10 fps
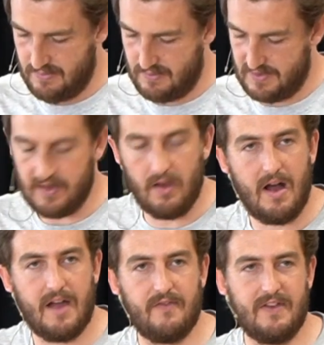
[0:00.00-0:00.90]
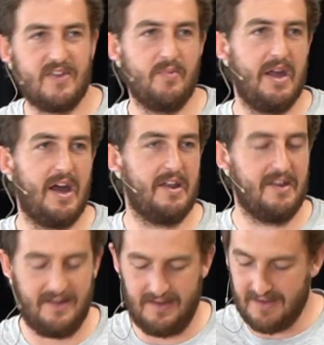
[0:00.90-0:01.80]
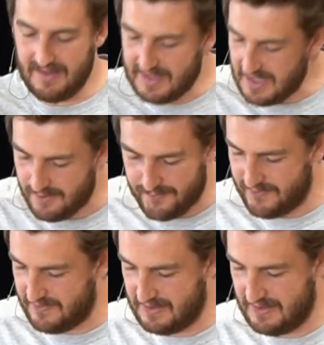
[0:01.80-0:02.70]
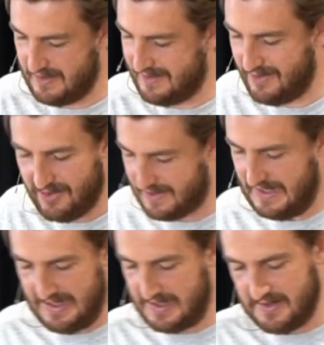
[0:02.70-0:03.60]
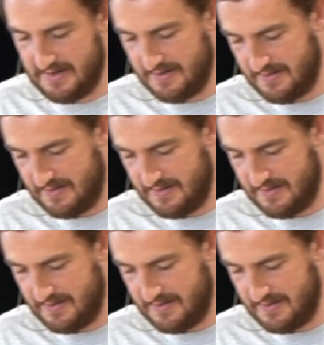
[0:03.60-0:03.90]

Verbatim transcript: Because life is about gifts, not gain.